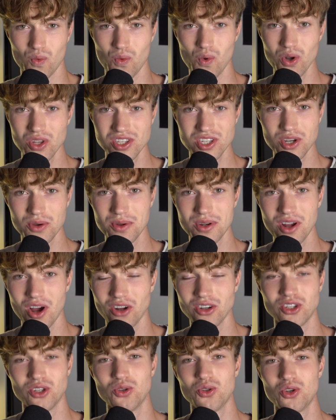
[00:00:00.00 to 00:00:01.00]
What's going
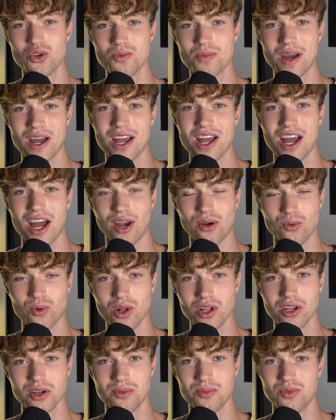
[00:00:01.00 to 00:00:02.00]
on YouTube, and
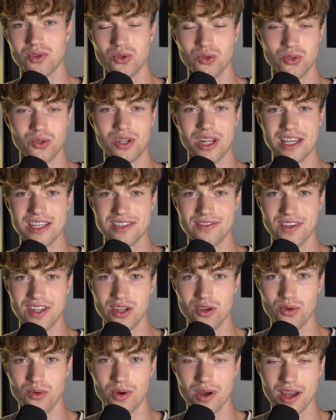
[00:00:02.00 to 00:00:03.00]
welcome to today's
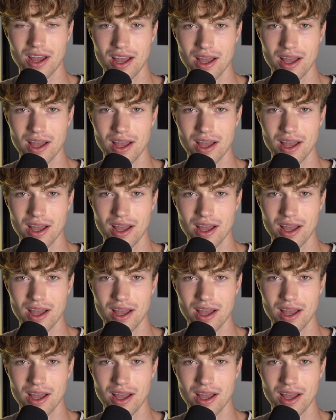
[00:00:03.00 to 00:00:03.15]
video.